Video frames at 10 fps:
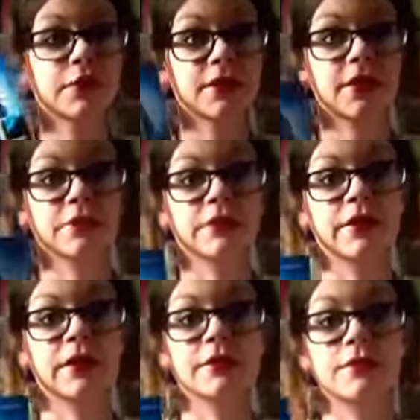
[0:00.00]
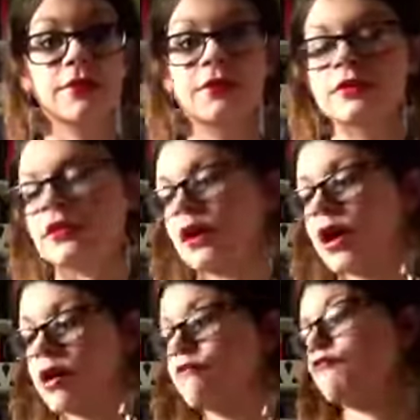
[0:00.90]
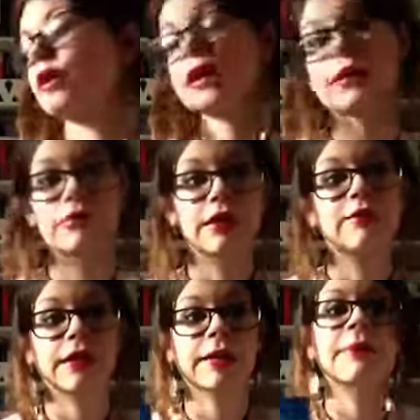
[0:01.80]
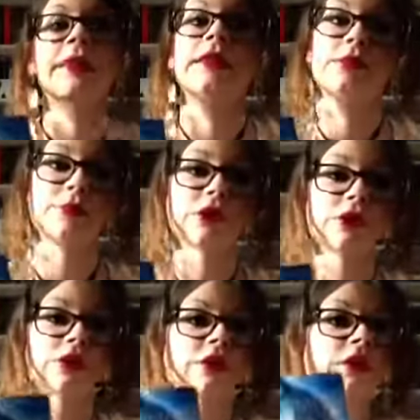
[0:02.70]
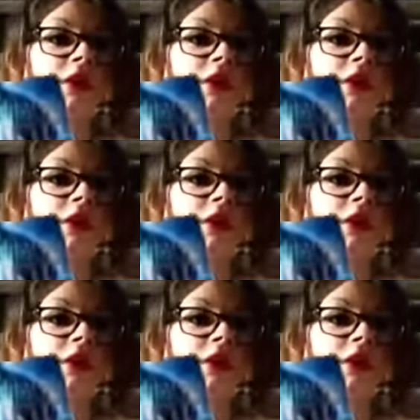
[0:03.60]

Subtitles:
excited to read the next ones. I really, really recommend these books.